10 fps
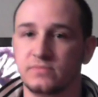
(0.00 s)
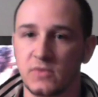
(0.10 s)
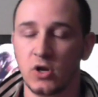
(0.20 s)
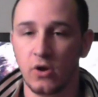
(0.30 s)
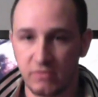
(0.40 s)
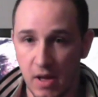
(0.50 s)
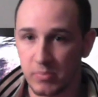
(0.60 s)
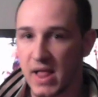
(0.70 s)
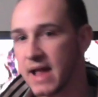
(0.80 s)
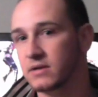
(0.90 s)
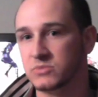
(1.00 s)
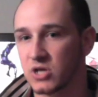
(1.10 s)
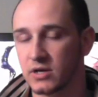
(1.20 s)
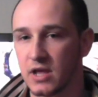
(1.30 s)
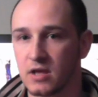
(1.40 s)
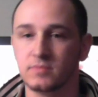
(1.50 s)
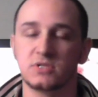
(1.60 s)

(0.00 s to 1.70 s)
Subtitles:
You know, I've got platinums on games,